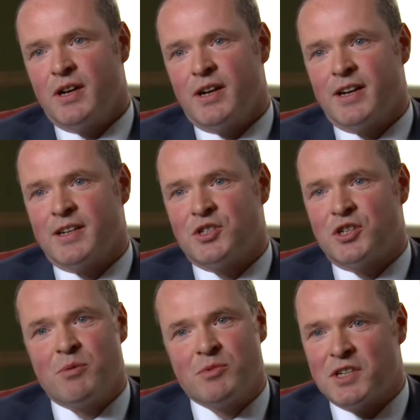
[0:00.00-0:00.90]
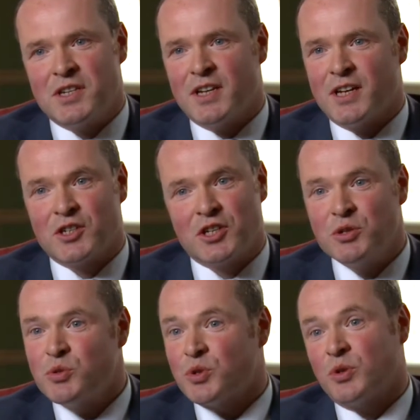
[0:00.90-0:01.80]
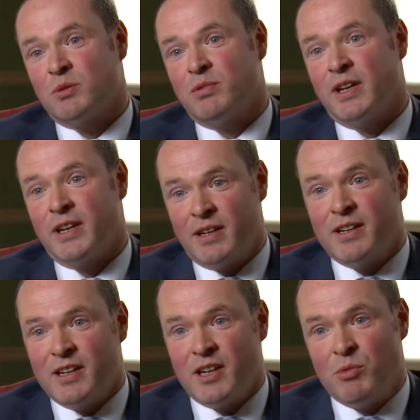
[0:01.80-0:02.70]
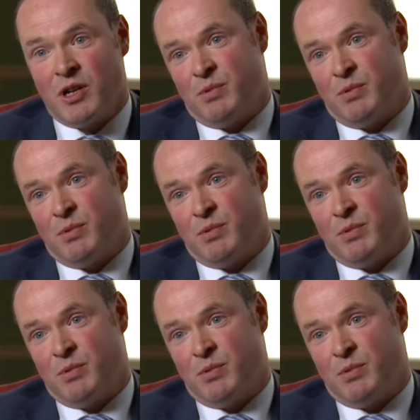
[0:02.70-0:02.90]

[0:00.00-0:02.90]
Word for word: Uh, Seamus Heaney has a huge role to play, in my